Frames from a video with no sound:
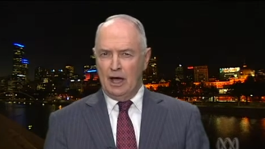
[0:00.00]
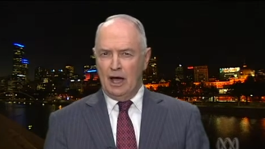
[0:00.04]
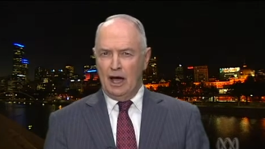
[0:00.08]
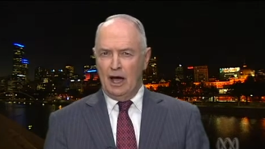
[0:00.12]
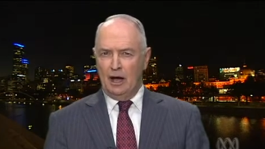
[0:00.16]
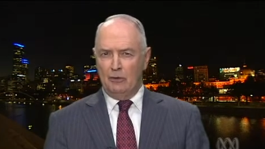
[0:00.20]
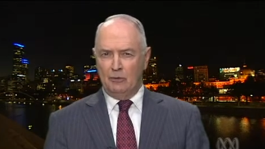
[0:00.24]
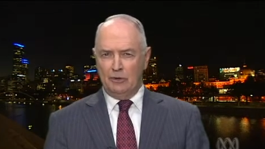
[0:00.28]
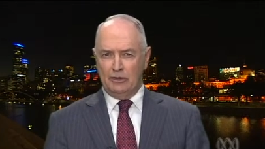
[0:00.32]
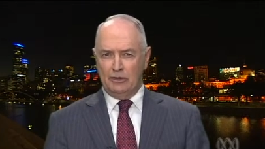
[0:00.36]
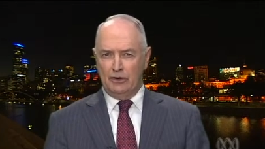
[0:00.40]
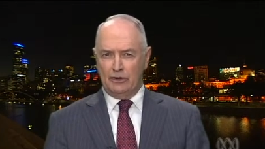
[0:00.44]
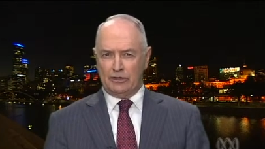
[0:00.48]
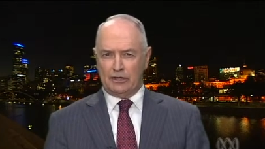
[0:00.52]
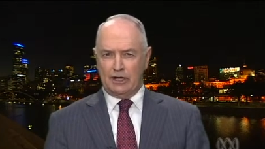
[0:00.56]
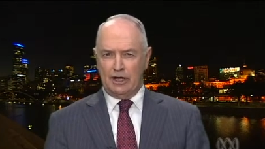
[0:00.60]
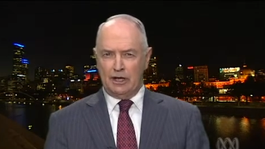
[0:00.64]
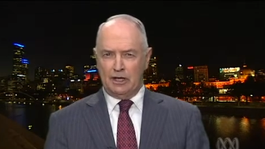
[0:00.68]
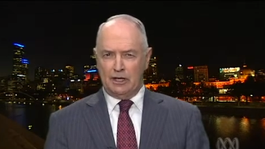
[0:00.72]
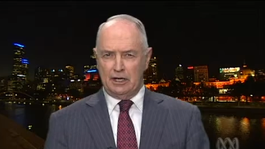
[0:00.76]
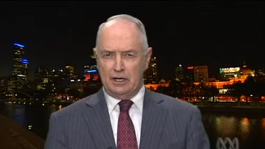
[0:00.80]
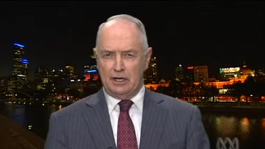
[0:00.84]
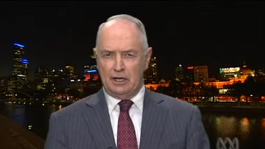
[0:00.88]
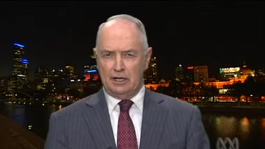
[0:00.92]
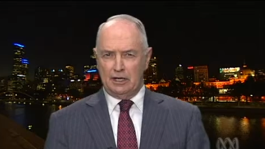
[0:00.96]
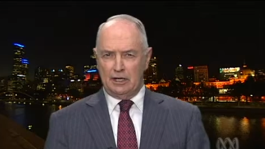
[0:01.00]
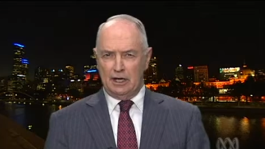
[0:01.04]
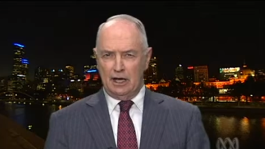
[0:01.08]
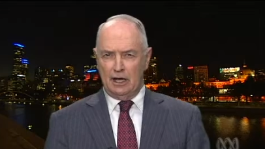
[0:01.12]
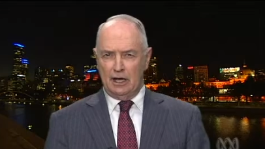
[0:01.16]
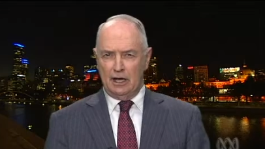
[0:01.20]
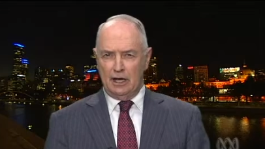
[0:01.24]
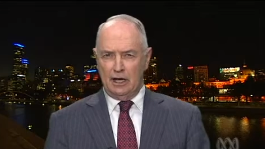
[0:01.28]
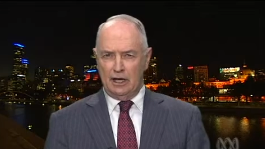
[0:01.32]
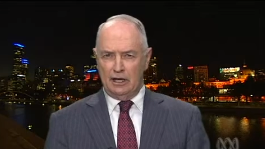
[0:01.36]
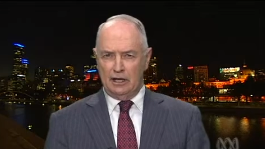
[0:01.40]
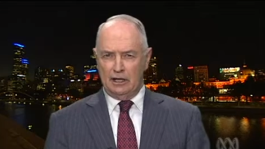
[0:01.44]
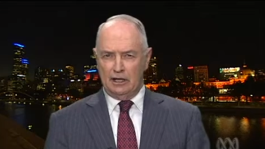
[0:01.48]
Uh, we're not getting
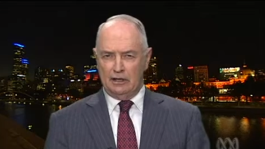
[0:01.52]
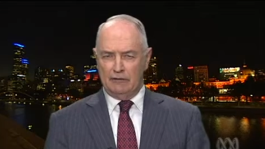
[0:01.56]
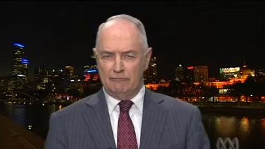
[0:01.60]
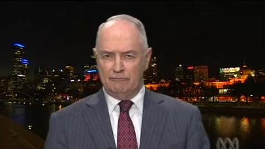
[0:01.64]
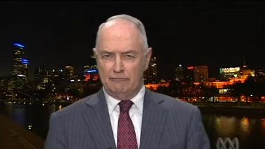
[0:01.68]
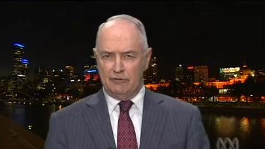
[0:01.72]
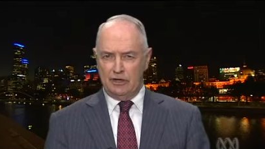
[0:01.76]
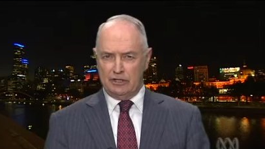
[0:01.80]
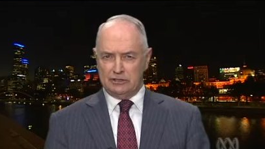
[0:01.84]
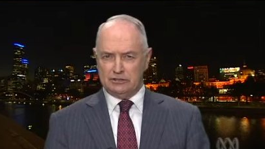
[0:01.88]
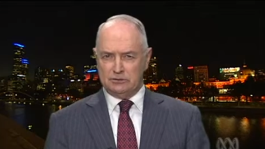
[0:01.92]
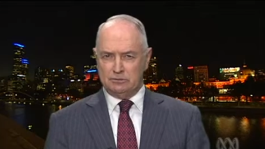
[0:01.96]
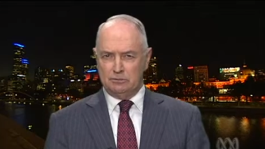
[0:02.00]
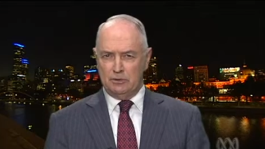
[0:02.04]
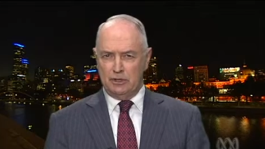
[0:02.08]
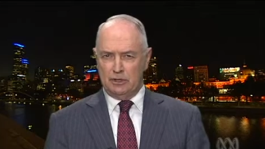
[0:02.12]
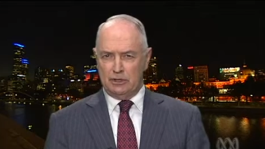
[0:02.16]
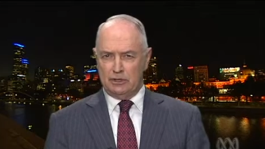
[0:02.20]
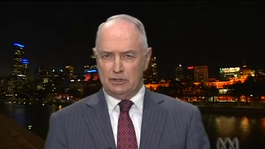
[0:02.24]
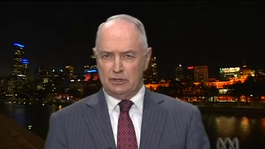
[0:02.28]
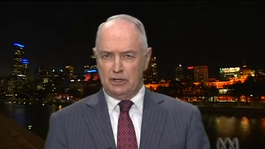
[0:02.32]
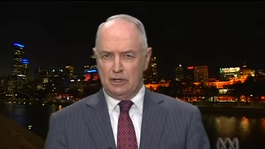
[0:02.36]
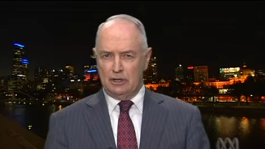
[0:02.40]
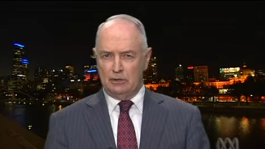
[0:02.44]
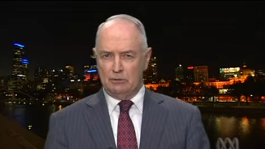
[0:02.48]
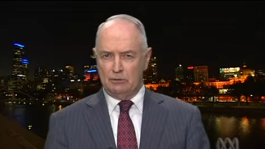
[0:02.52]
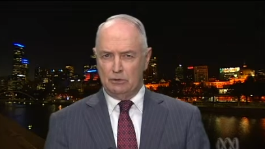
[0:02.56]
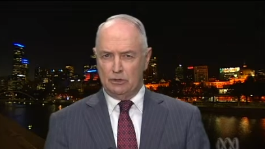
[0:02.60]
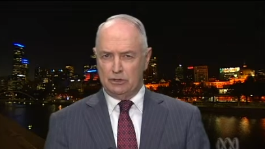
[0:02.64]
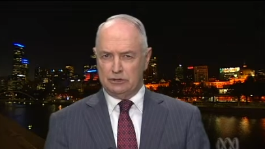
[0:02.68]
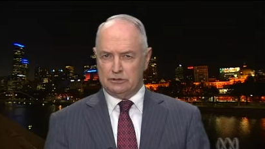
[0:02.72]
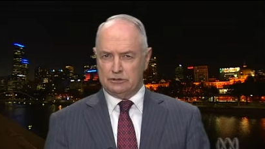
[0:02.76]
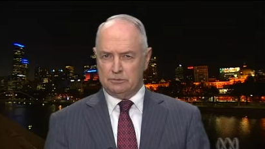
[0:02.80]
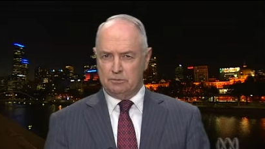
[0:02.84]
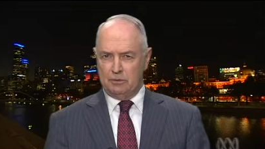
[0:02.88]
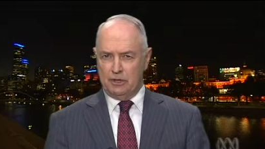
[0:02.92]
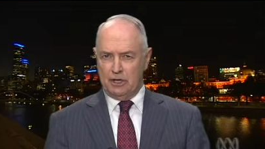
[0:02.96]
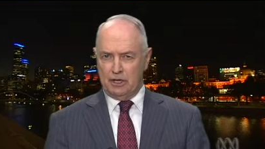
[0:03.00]
any investment
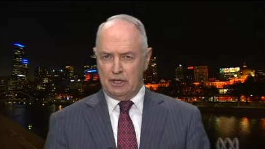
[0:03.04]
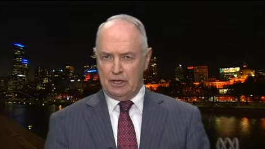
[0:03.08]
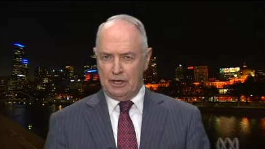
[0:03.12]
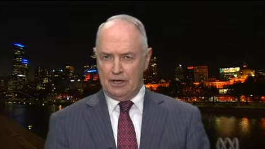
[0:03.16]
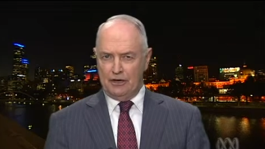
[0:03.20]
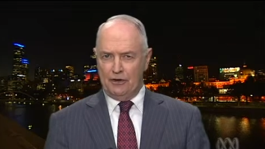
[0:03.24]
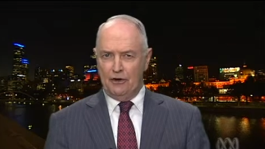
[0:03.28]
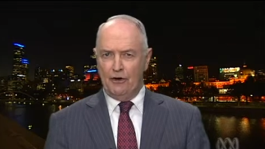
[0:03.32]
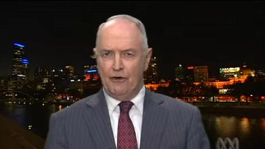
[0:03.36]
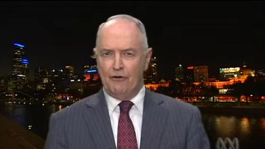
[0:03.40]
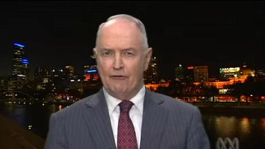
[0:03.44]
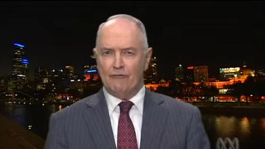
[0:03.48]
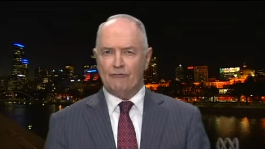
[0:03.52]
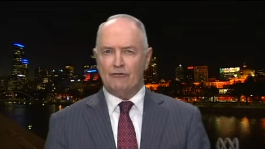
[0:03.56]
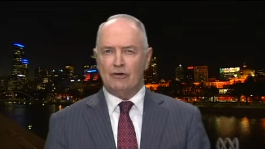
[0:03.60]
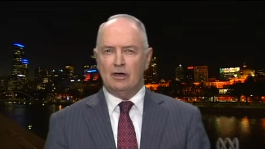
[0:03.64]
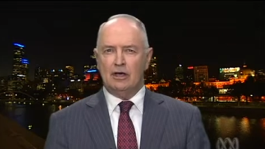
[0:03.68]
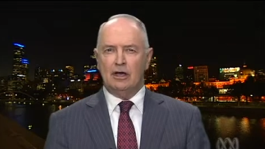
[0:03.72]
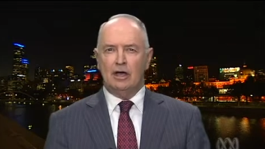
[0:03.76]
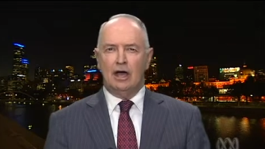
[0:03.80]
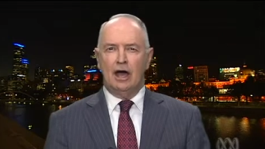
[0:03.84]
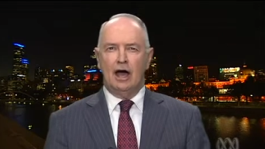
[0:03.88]
worth speaking of